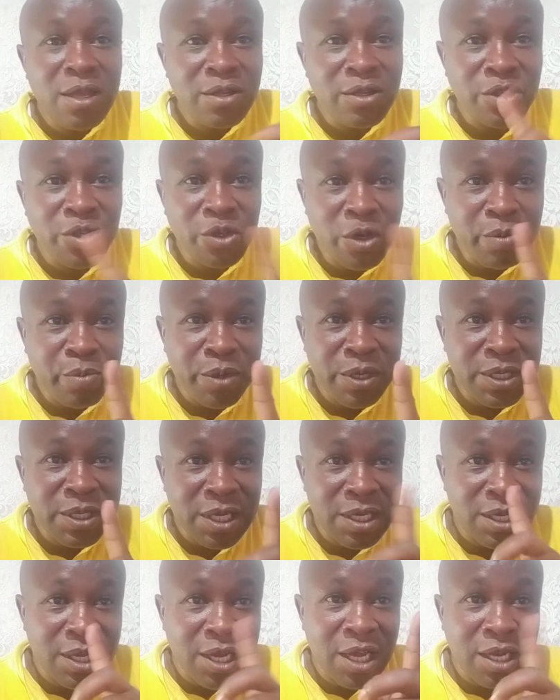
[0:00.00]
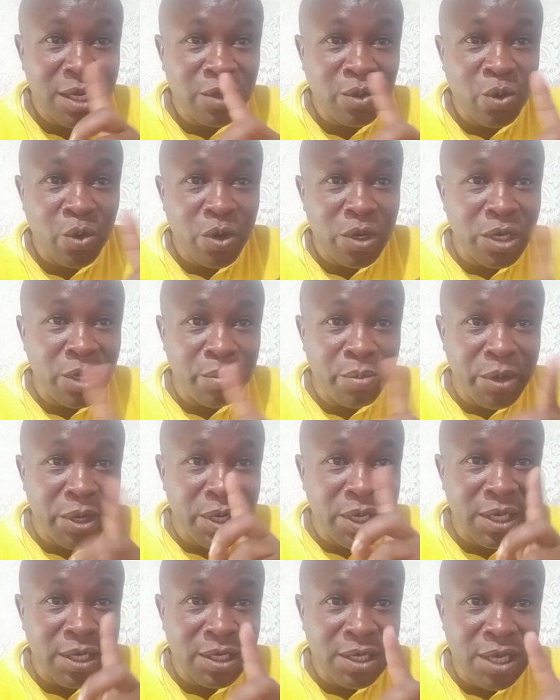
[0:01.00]
John Pesa is likely to go
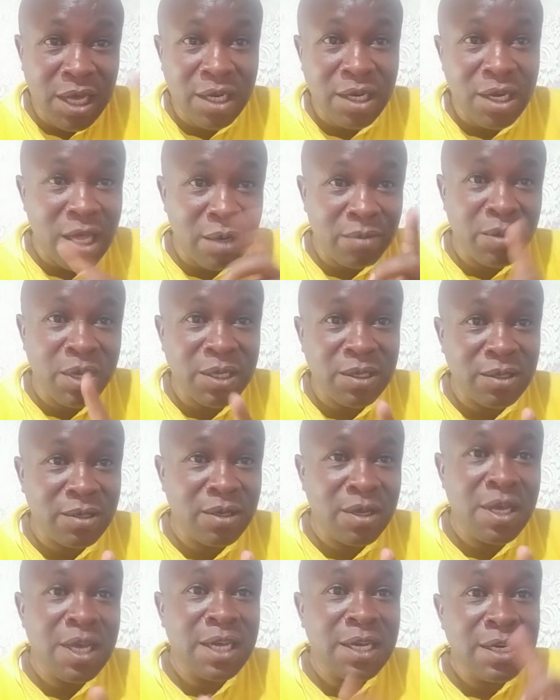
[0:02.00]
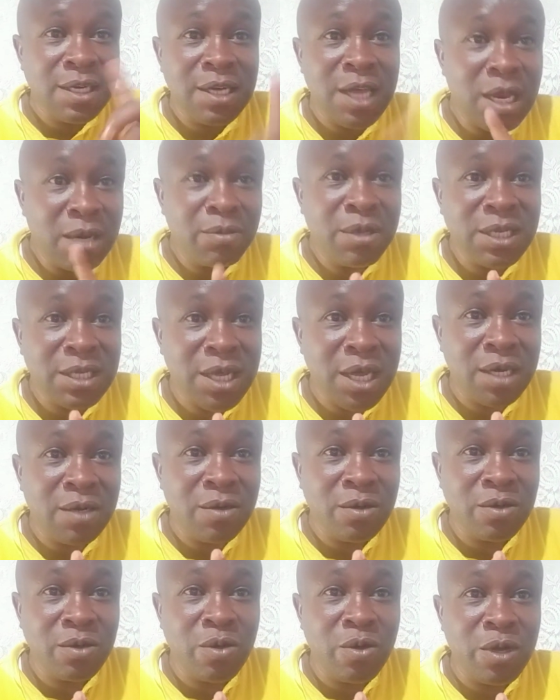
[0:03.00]
independent, and Dalmas. Dalmas
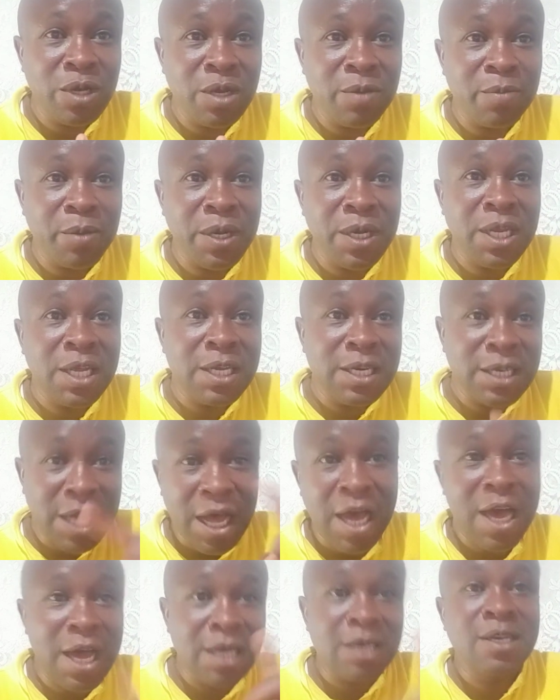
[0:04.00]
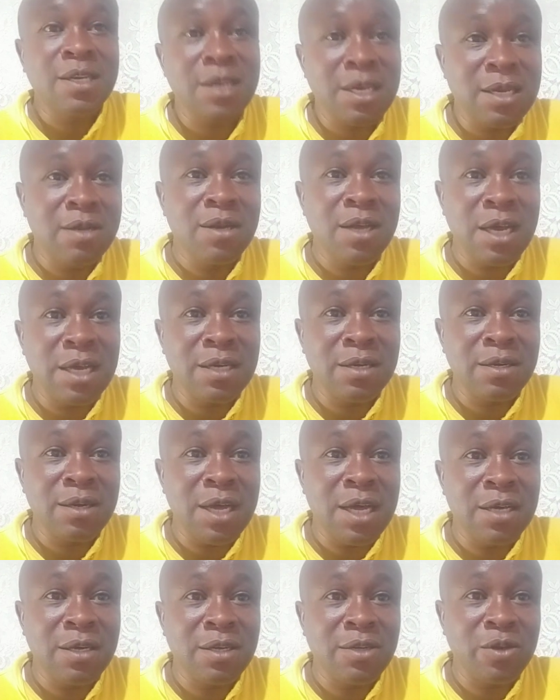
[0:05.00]
cannot go independent and
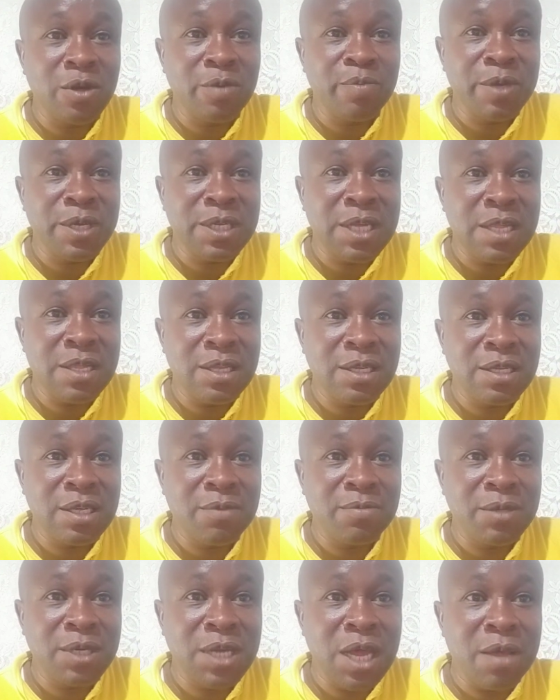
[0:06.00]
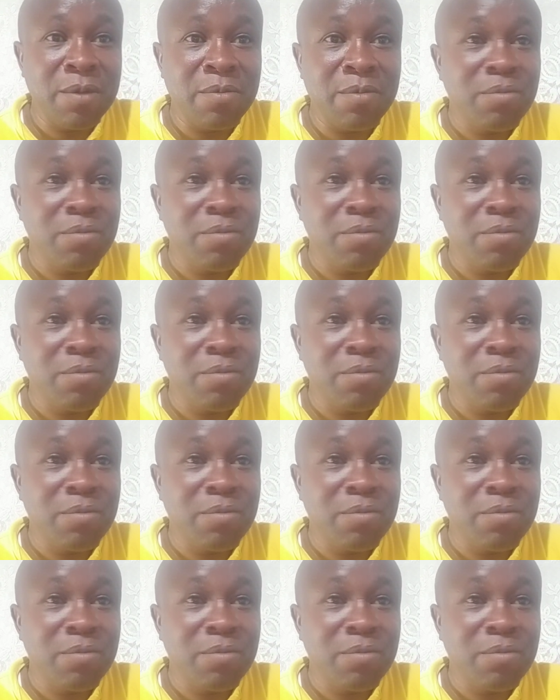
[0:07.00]
John Pesa at the same time.